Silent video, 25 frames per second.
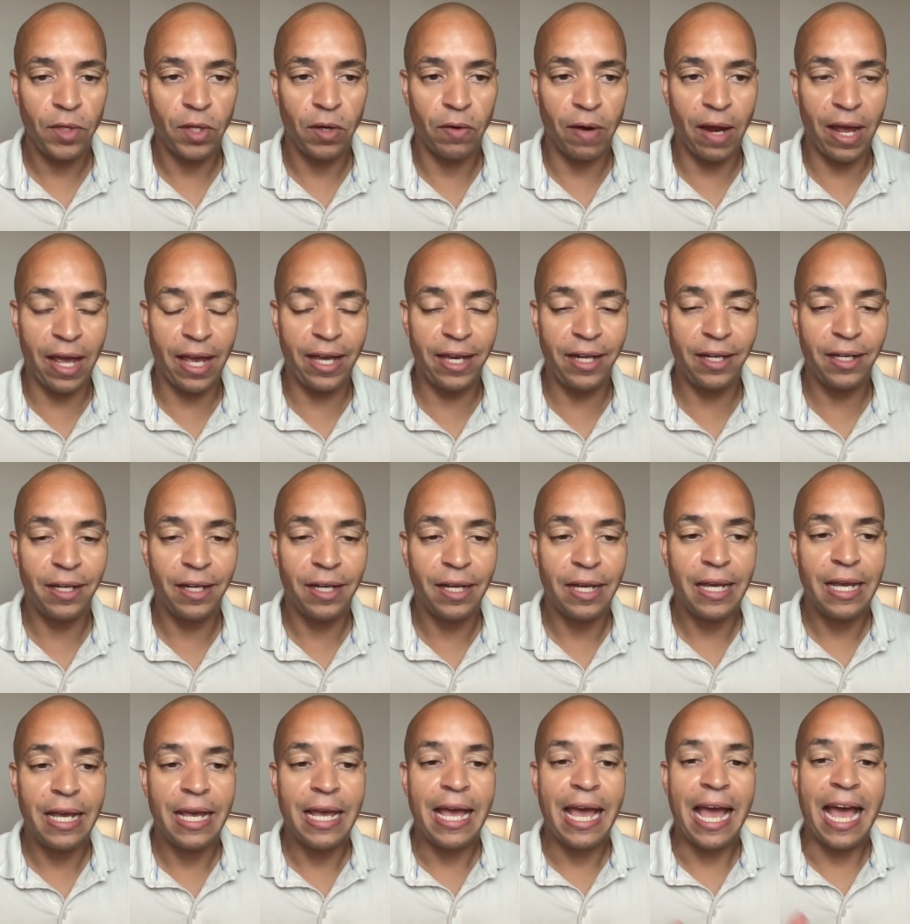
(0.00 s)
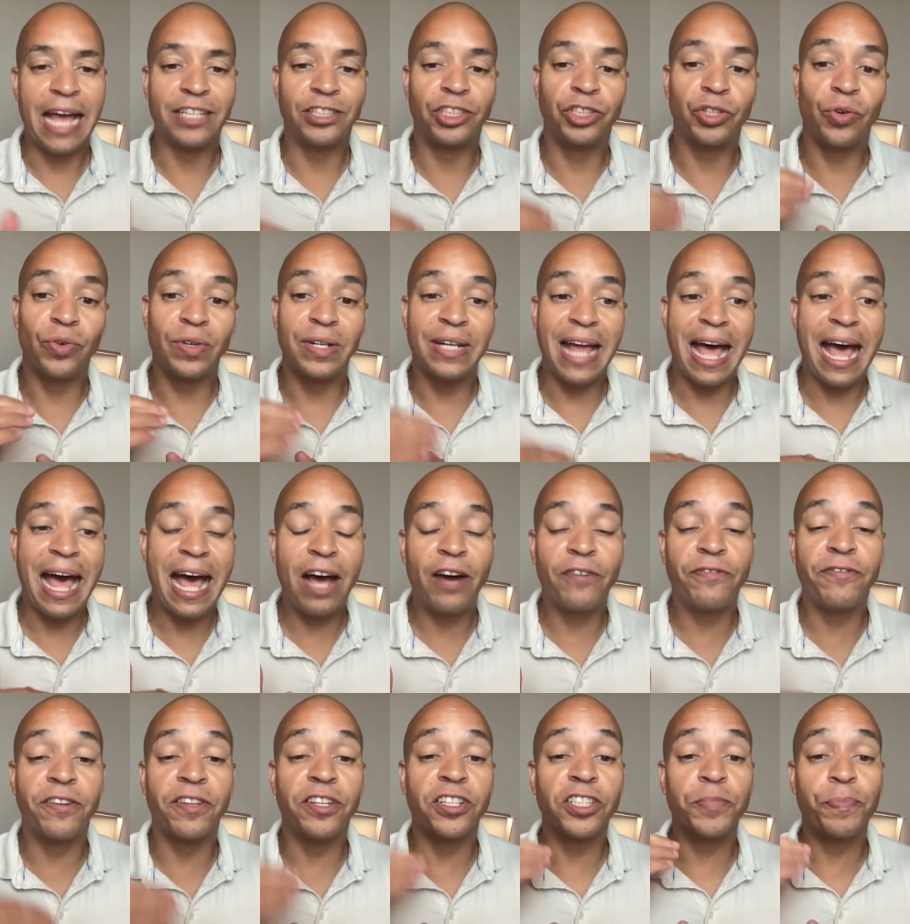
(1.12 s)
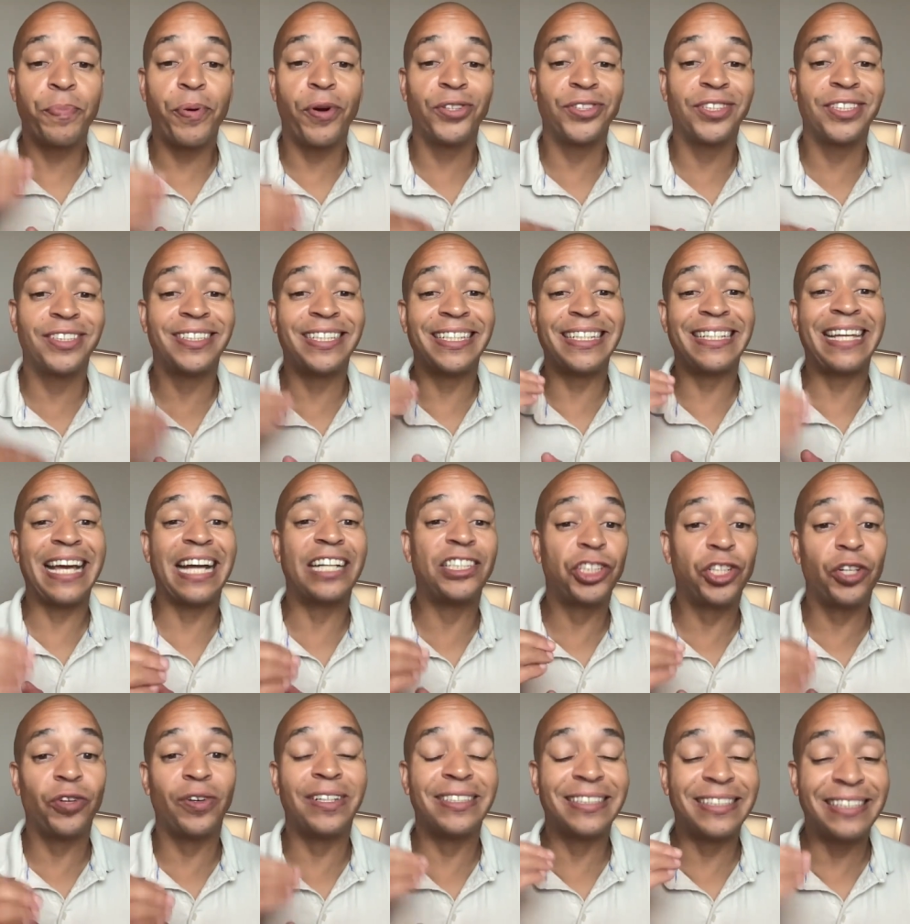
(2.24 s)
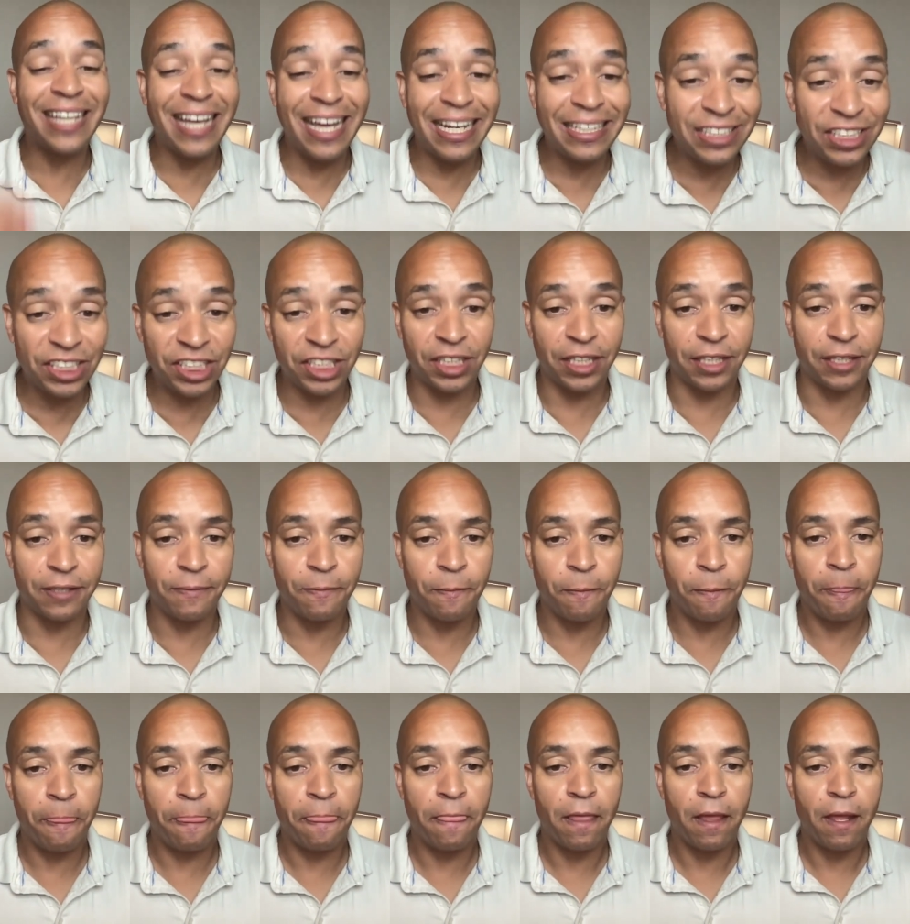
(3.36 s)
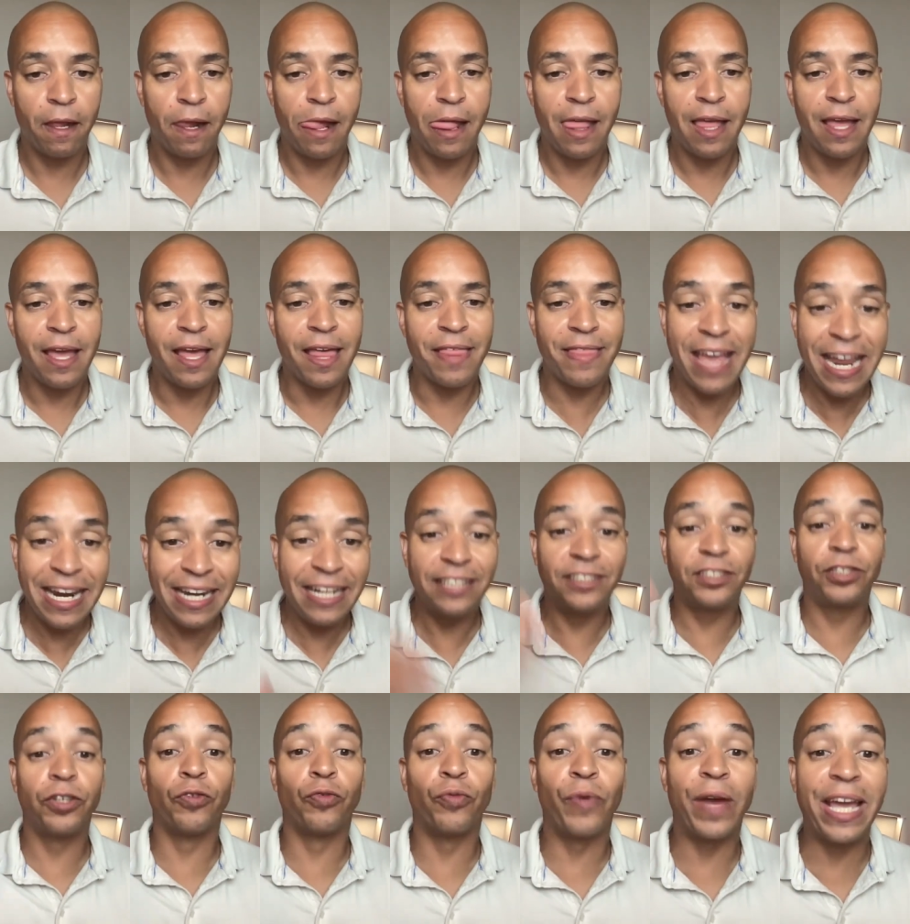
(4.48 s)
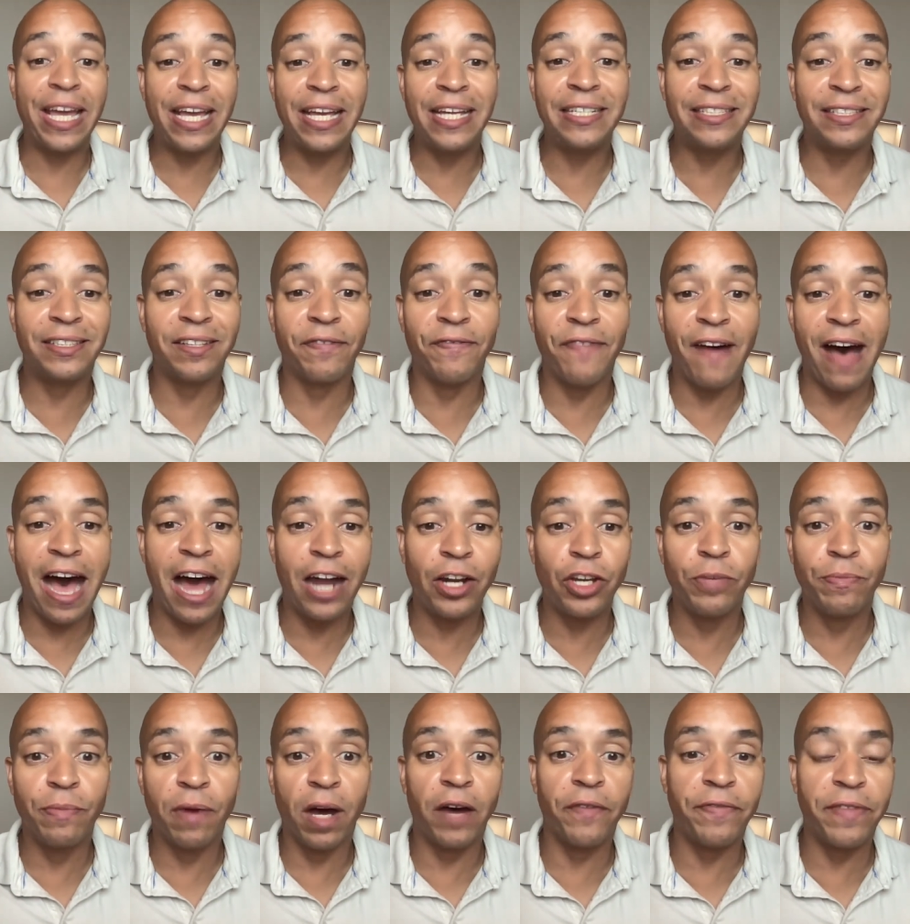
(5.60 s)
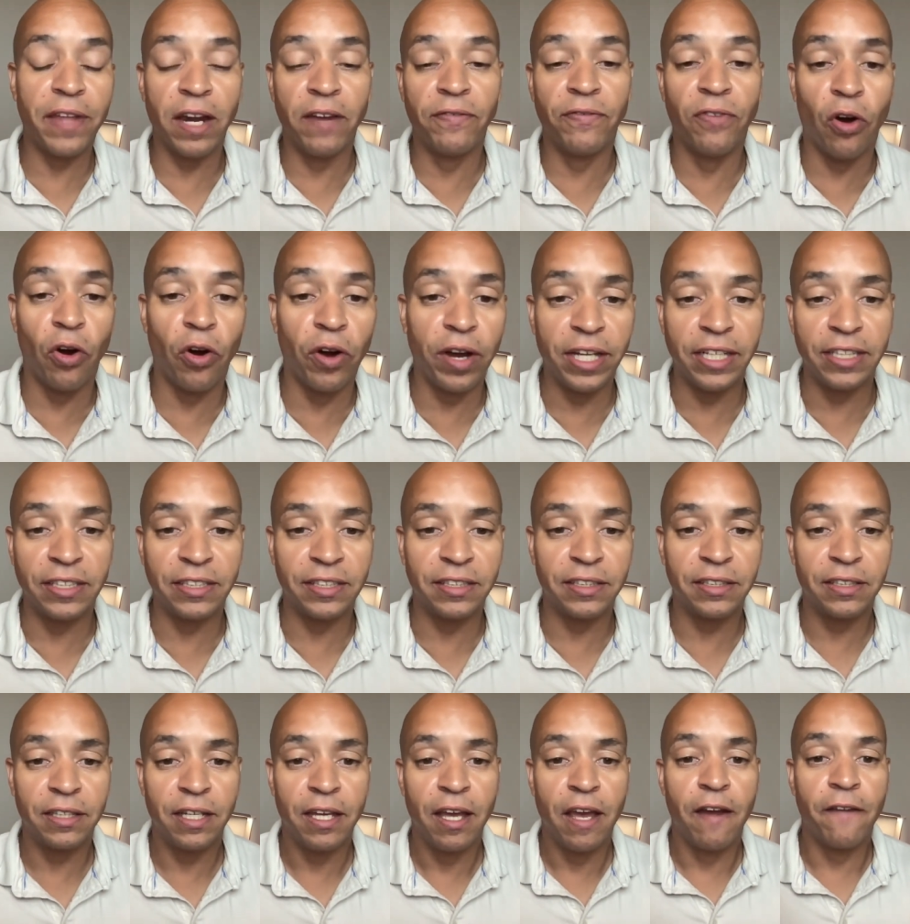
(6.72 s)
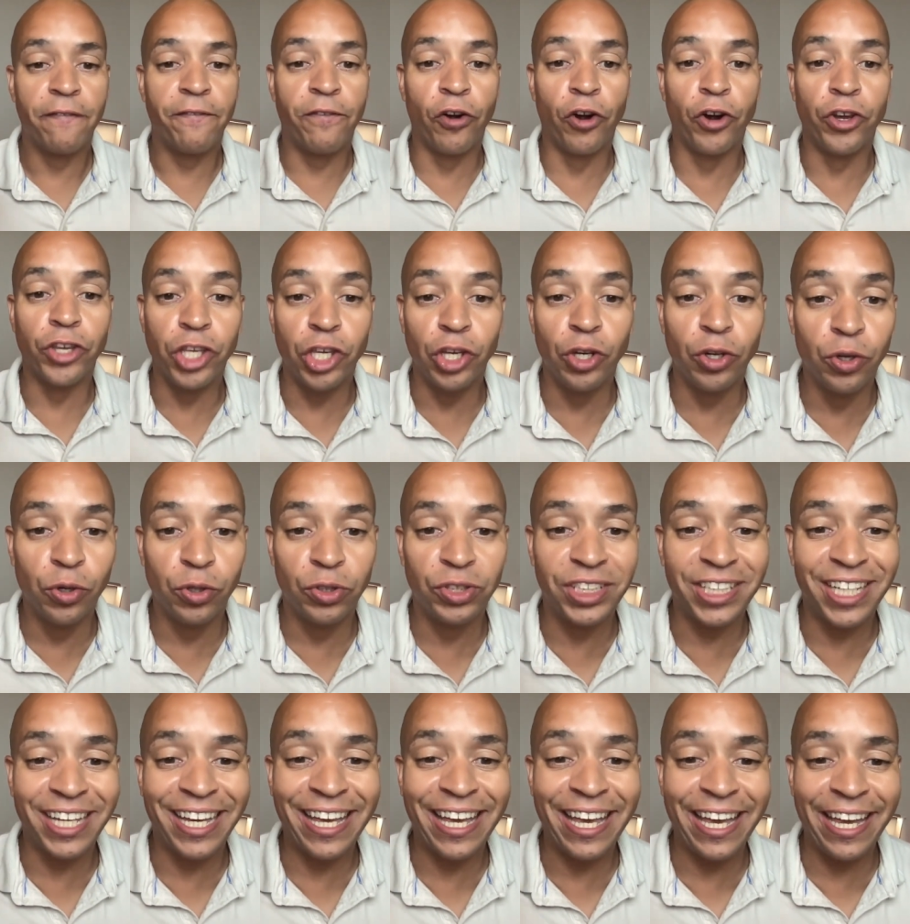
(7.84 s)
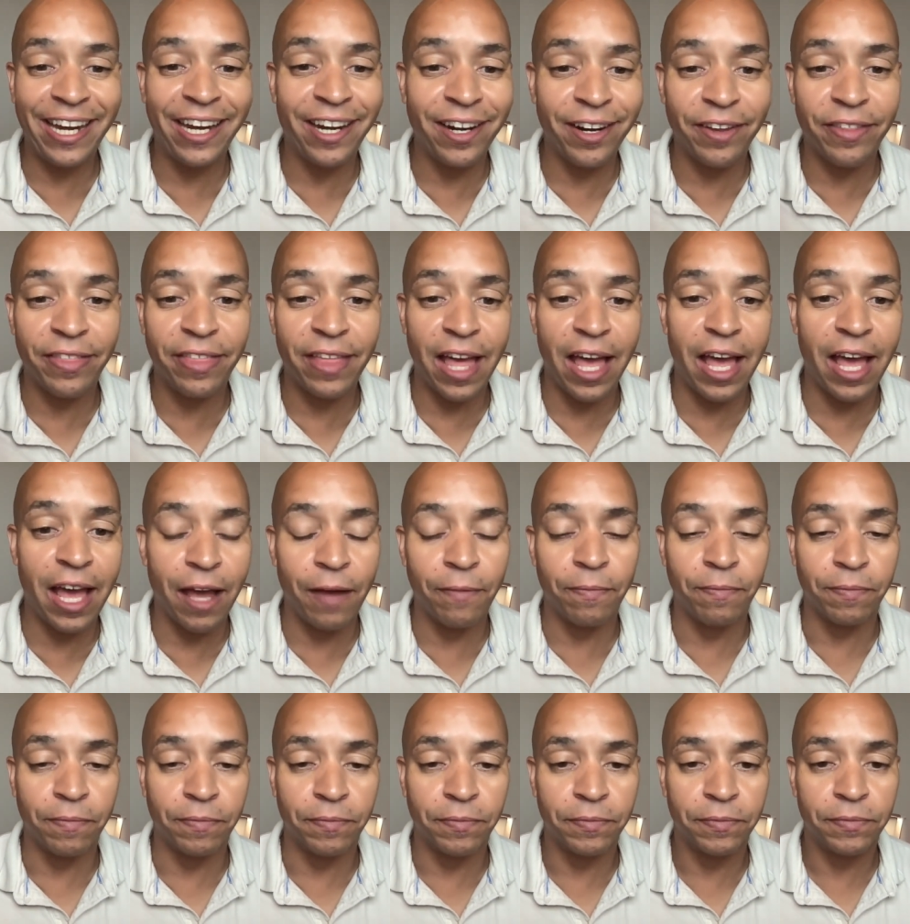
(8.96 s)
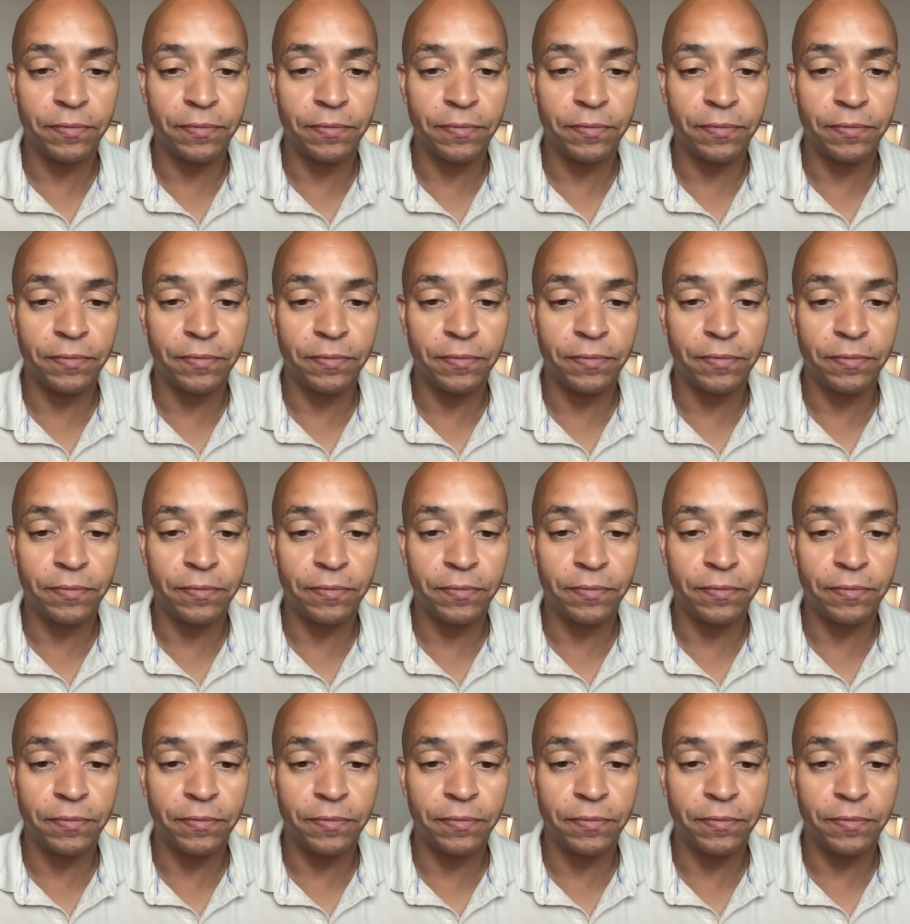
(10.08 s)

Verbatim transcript: Right? And so now, for this person to get your attention, they need to raise the volume of their voice for you to hear them.